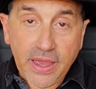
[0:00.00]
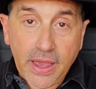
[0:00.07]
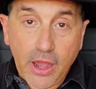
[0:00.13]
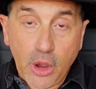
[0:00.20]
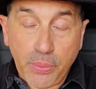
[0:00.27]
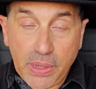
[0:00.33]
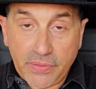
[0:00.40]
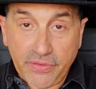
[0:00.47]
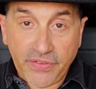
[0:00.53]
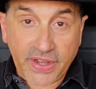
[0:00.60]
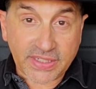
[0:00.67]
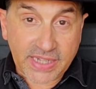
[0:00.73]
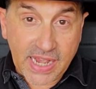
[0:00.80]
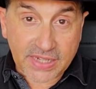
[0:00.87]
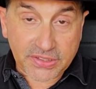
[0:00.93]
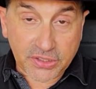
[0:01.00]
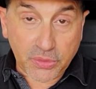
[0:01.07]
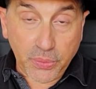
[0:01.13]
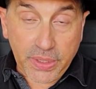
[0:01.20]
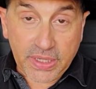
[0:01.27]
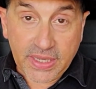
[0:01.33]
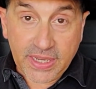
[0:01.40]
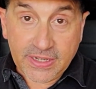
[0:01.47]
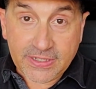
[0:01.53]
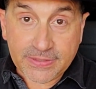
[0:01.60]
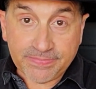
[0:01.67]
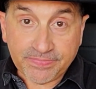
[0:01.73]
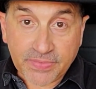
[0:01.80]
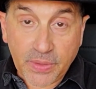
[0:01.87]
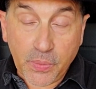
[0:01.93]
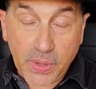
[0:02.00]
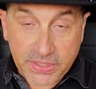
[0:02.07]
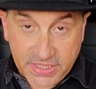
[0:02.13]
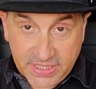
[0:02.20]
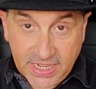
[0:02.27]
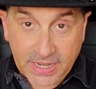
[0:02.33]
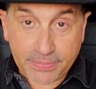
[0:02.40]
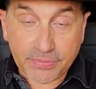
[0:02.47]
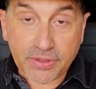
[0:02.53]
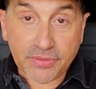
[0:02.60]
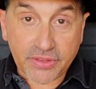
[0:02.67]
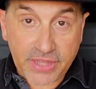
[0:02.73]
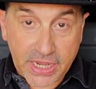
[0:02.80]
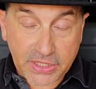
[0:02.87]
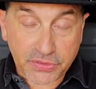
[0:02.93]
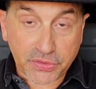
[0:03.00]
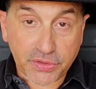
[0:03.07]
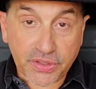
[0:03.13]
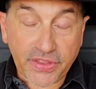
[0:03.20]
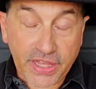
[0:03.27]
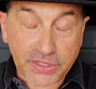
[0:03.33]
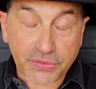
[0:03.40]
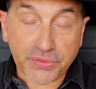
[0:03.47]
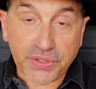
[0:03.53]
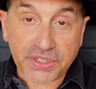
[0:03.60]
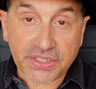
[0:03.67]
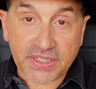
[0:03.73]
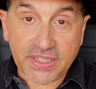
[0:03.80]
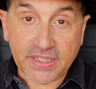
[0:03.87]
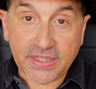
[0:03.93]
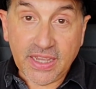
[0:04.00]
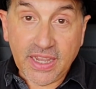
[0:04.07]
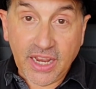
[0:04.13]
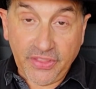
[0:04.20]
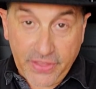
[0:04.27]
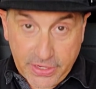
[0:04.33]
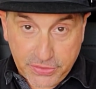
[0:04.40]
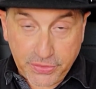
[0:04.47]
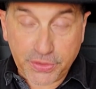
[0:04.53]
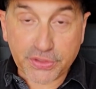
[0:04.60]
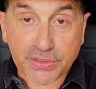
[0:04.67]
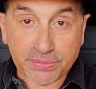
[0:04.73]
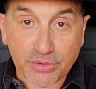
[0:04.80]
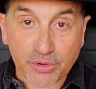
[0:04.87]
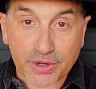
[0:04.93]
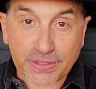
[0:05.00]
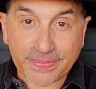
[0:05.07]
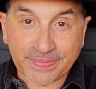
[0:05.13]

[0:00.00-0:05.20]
I hope you have a fantastic weekend. And once again, thanks for listening, and thanks for your support.